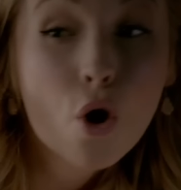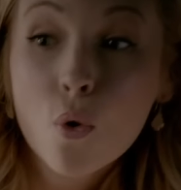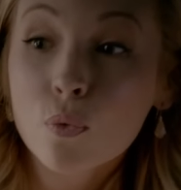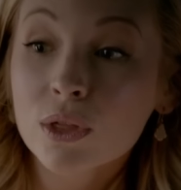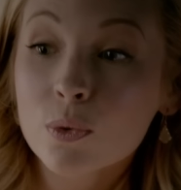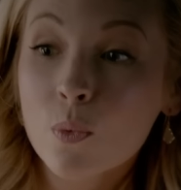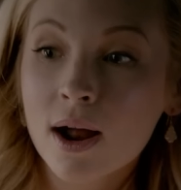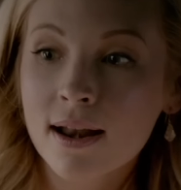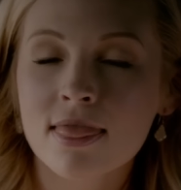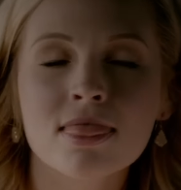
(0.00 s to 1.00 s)
Before she
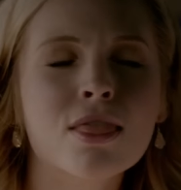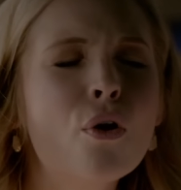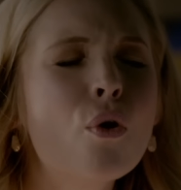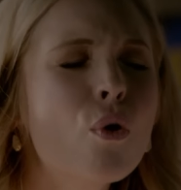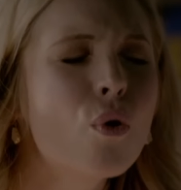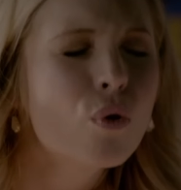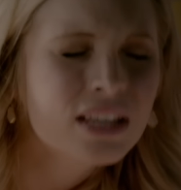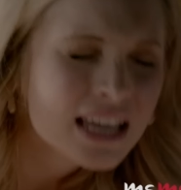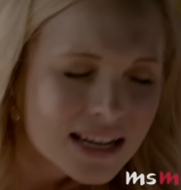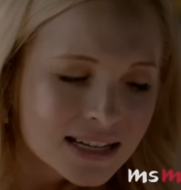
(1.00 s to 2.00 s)
gained recognition
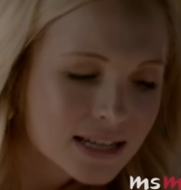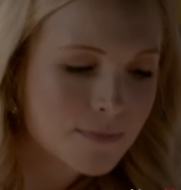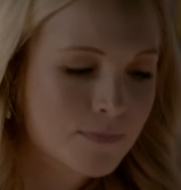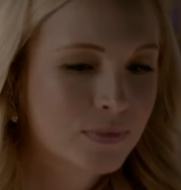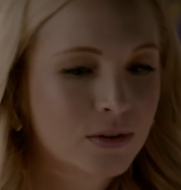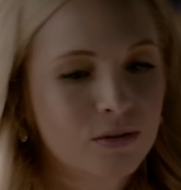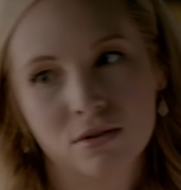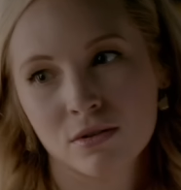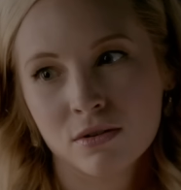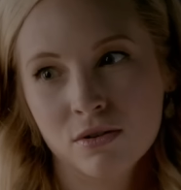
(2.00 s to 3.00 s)
on another
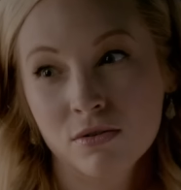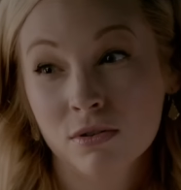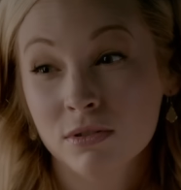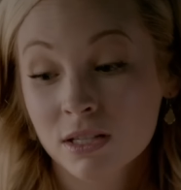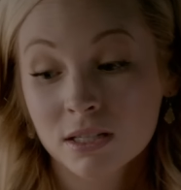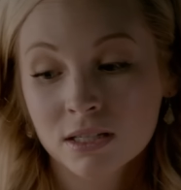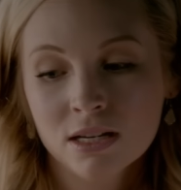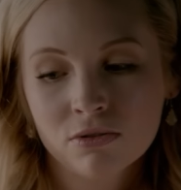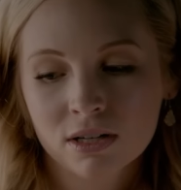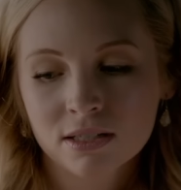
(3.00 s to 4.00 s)
supernatural CW
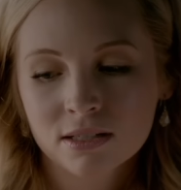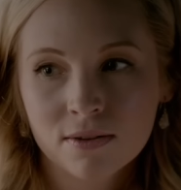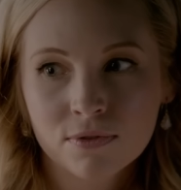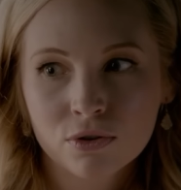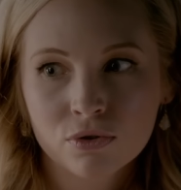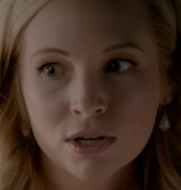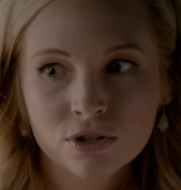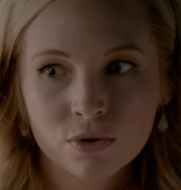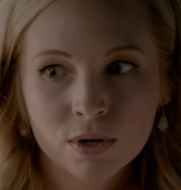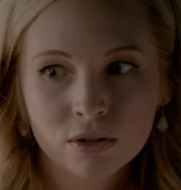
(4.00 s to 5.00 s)
show, The Vampire
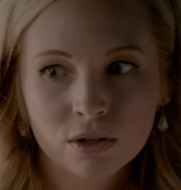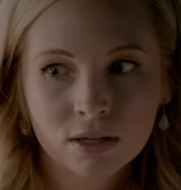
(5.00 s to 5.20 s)
Diaries,